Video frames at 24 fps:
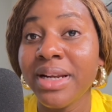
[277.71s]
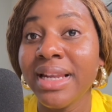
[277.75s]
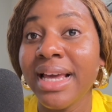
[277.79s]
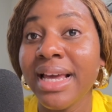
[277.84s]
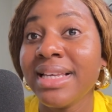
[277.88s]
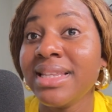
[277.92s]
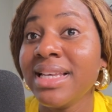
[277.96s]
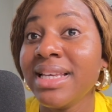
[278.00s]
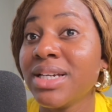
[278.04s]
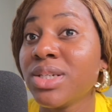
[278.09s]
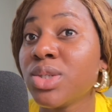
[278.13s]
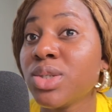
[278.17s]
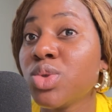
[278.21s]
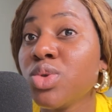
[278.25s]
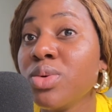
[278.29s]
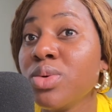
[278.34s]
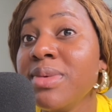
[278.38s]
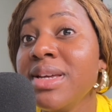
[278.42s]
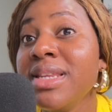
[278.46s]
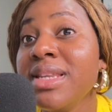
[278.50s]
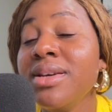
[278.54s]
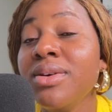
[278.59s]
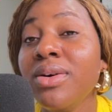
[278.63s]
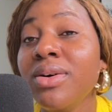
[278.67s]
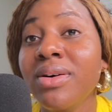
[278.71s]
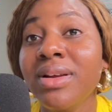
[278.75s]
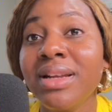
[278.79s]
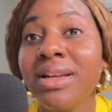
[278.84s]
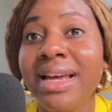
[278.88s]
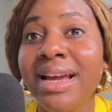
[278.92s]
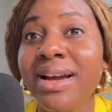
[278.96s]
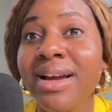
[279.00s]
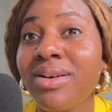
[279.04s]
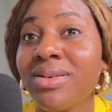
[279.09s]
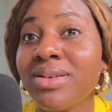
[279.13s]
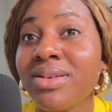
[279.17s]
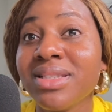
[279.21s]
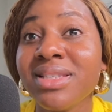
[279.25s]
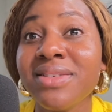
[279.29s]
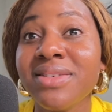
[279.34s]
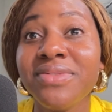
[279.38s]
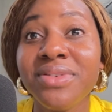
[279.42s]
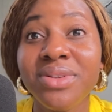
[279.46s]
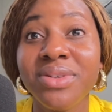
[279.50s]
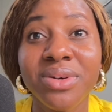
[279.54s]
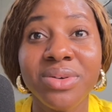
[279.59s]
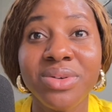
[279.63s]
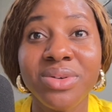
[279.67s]
Like, there are so many online courses,
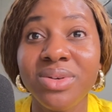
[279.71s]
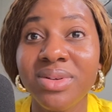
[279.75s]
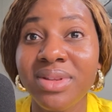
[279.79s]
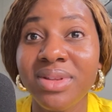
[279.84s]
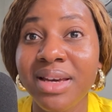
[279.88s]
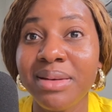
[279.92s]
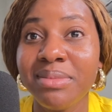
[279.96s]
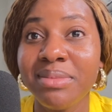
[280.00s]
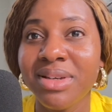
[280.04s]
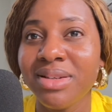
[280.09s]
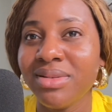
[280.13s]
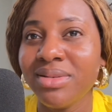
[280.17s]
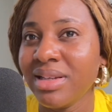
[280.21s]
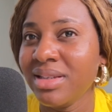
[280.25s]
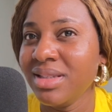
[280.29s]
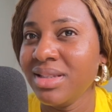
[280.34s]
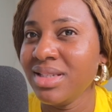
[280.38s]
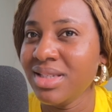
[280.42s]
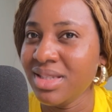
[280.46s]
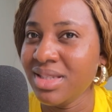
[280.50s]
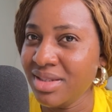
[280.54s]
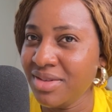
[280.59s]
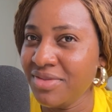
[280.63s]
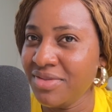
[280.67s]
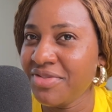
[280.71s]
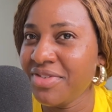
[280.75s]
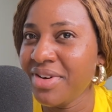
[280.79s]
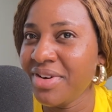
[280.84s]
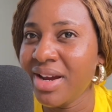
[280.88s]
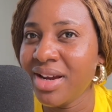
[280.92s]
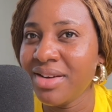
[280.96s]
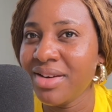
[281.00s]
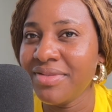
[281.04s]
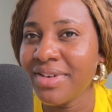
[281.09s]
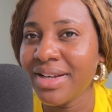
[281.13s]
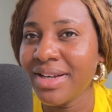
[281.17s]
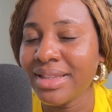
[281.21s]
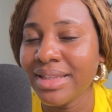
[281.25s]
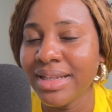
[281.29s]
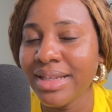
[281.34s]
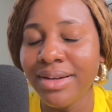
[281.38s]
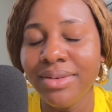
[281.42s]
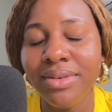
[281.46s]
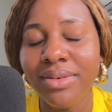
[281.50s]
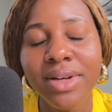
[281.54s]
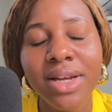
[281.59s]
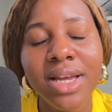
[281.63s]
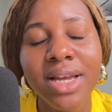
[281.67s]
even on Udemy, and this is a free advert
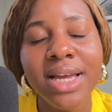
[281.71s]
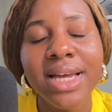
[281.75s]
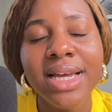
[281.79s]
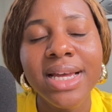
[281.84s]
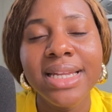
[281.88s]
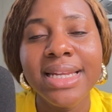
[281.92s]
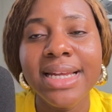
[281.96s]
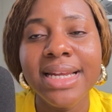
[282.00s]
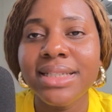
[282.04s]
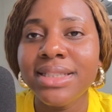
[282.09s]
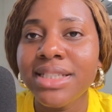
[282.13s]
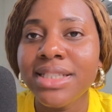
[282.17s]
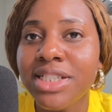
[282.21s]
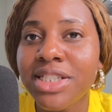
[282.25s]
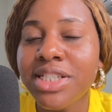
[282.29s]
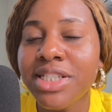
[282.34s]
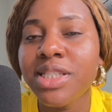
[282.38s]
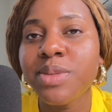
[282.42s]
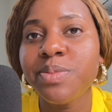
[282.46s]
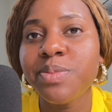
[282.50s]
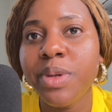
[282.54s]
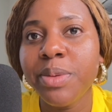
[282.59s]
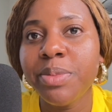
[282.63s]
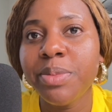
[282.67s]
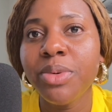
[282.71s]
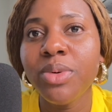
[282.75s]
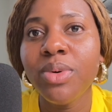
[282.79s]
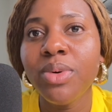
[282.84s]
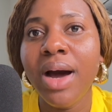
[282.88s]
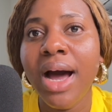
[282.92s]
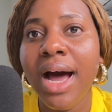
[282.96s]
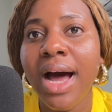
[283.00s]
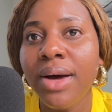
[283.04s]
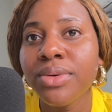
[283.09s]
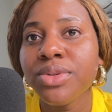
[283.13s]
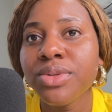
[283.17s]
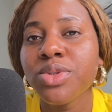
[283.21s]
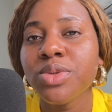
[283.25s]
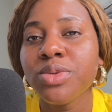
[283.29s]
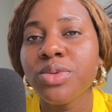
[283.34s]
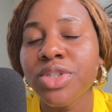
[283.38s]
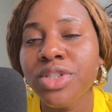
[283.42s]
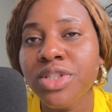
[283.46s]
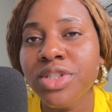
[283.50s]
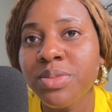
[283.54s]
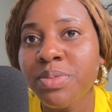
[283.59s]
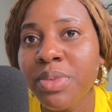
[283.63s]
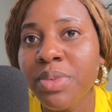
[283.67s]
now, that teaches people how to
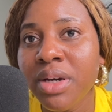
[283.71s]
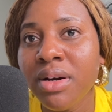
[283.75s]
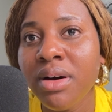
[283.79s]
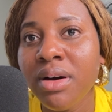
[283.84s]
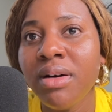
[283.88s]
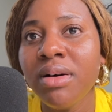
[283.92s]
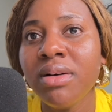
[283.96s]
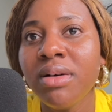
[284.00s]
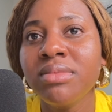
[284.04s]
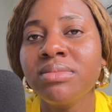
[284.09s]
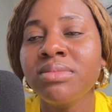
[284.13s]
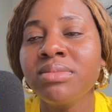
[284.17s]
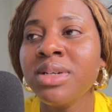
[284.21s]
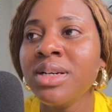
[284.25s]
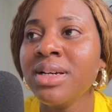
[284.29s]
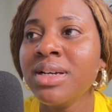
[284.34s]
just become